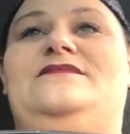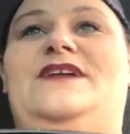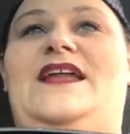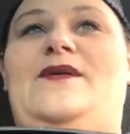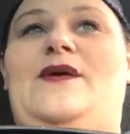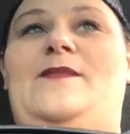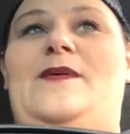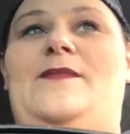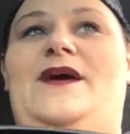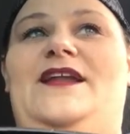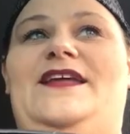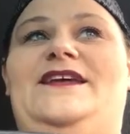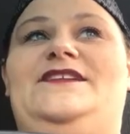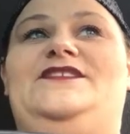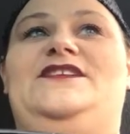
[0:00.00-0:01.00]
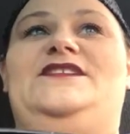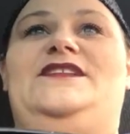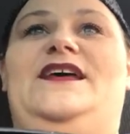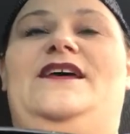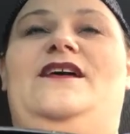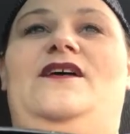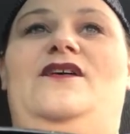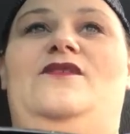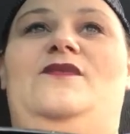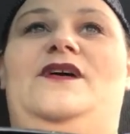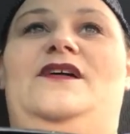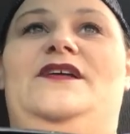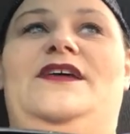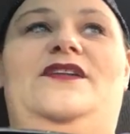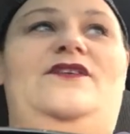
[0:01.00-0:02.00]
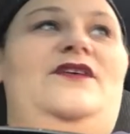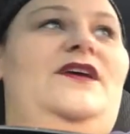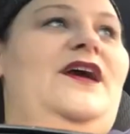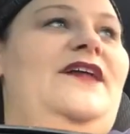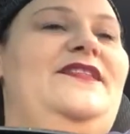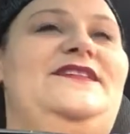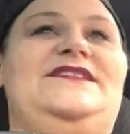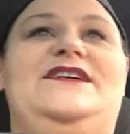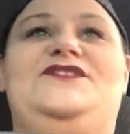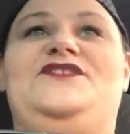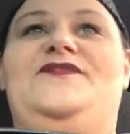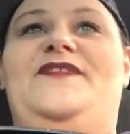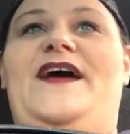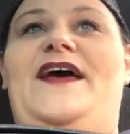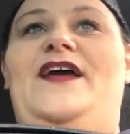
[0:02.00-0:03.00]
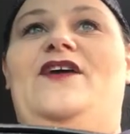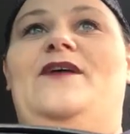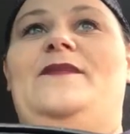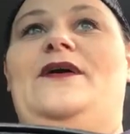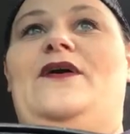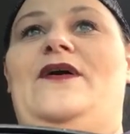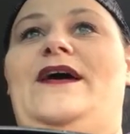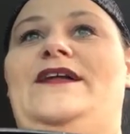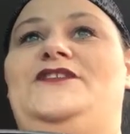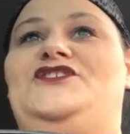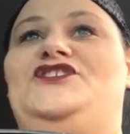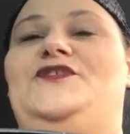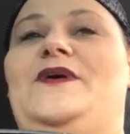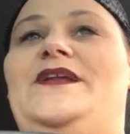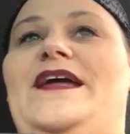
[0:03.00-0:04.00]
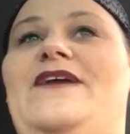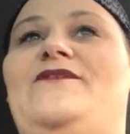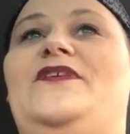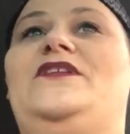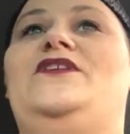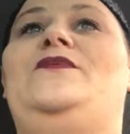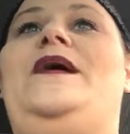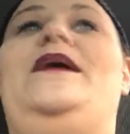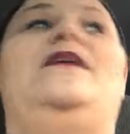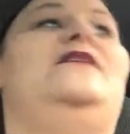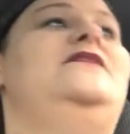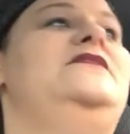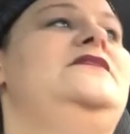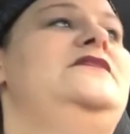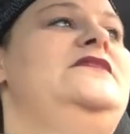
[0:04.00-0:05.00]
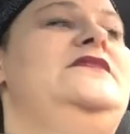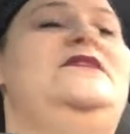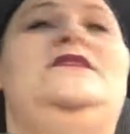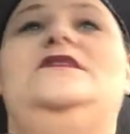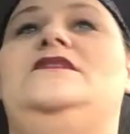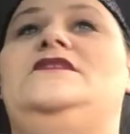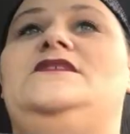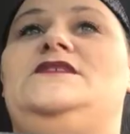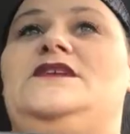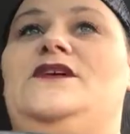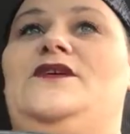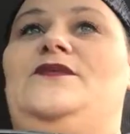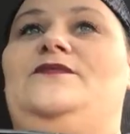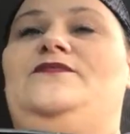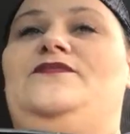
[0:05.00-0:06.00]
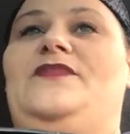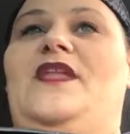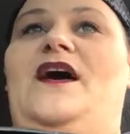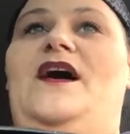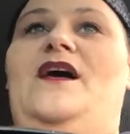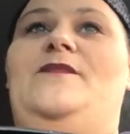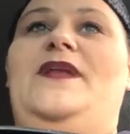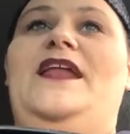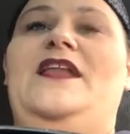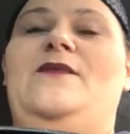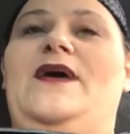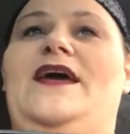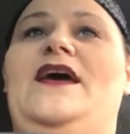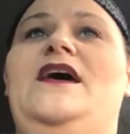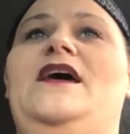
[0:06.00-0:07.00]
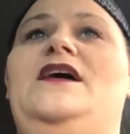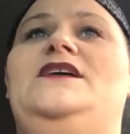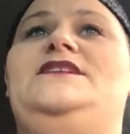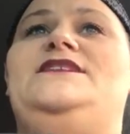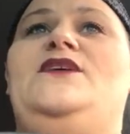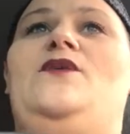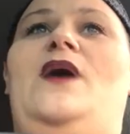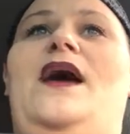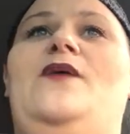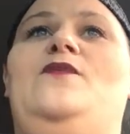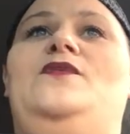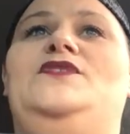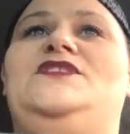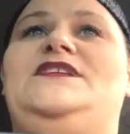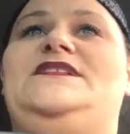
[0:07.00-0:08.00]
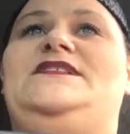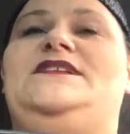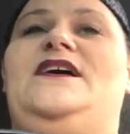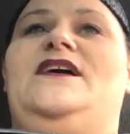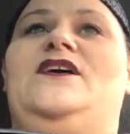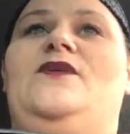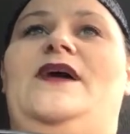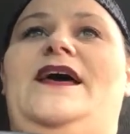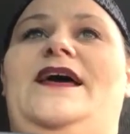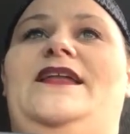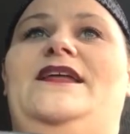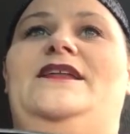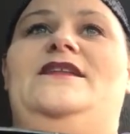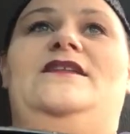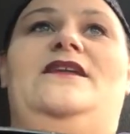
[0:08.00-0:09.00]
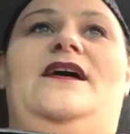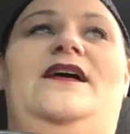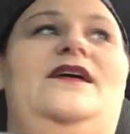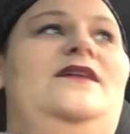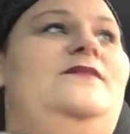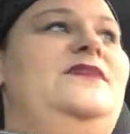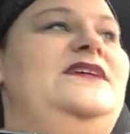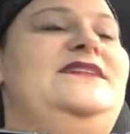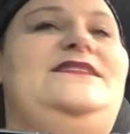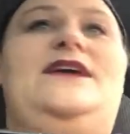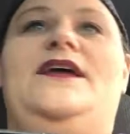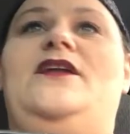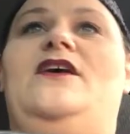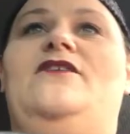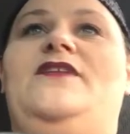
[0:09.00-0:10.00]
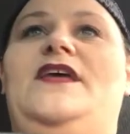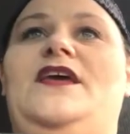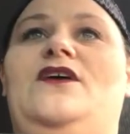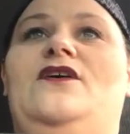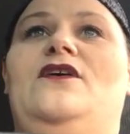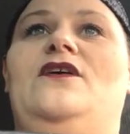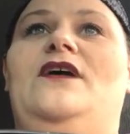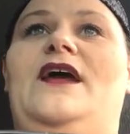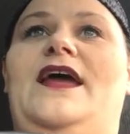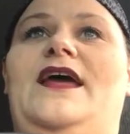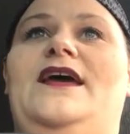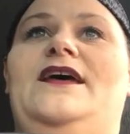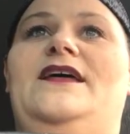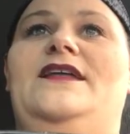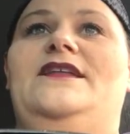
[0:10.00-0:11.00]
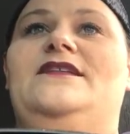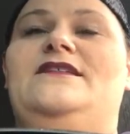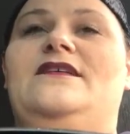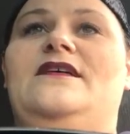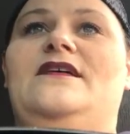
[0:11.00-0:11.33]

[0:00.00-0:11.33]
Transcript: anyway, my body is just like, oh, well, you know, you got this extra fat here. I'm going to go ahead and chew on that for a little while. So, but anyway, so I will just go ahead and sign off here. And